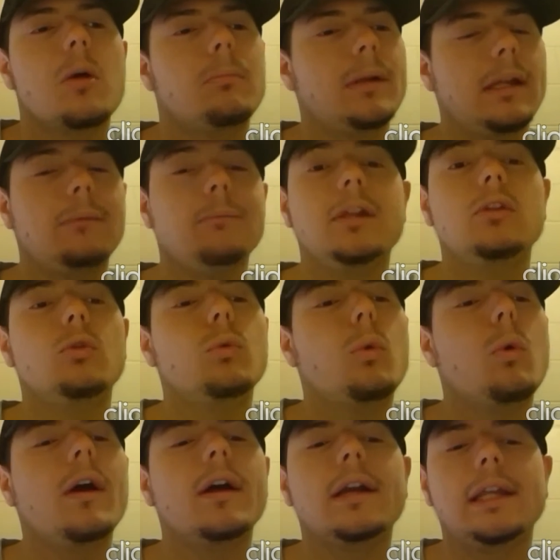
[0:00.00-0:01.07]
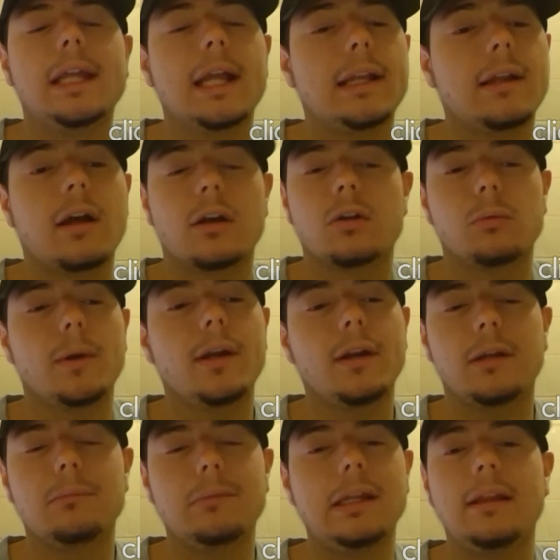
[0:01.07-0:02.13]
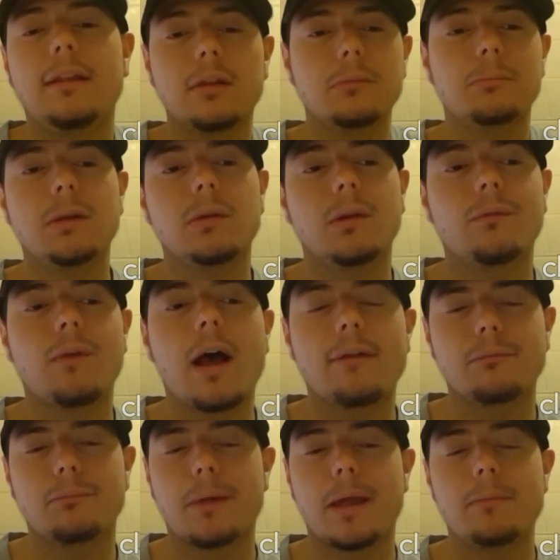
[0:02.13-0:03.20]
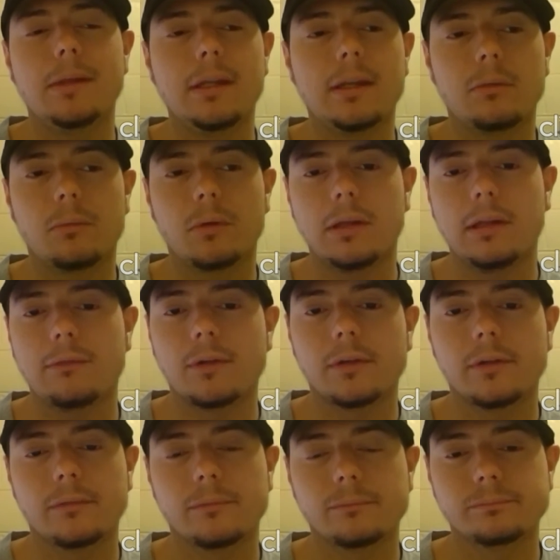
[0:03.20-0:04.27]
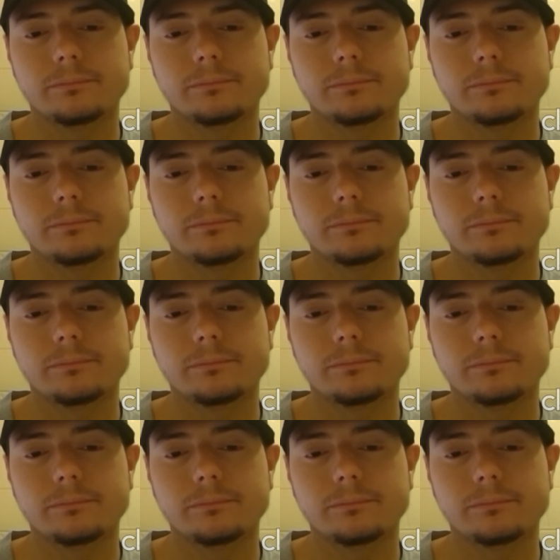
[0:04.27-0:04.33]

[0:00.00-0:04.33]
But I mean, you know what? Again, a career can easily be revived by being a reliever.